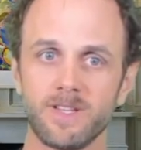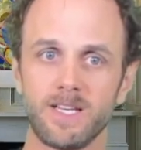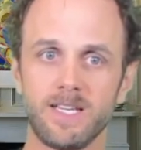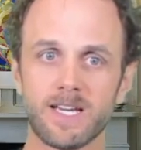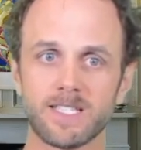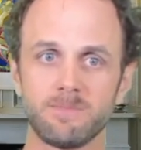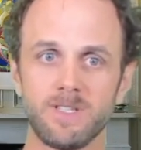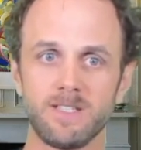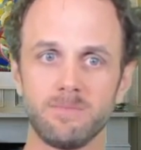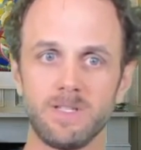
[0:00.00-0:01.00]
that he asked
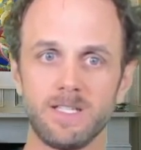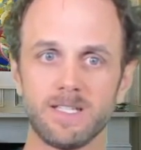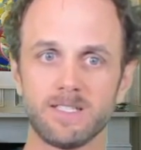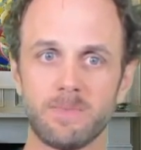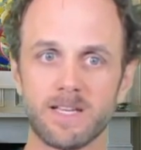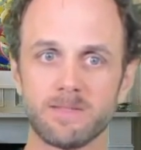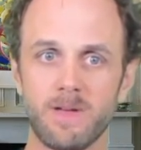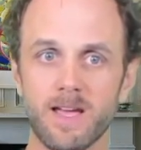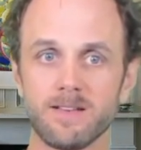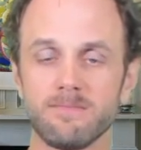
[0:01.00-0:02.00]
me to be his best
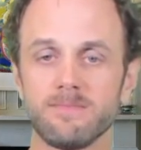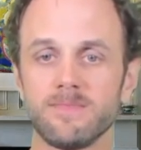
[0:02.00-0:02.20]
man.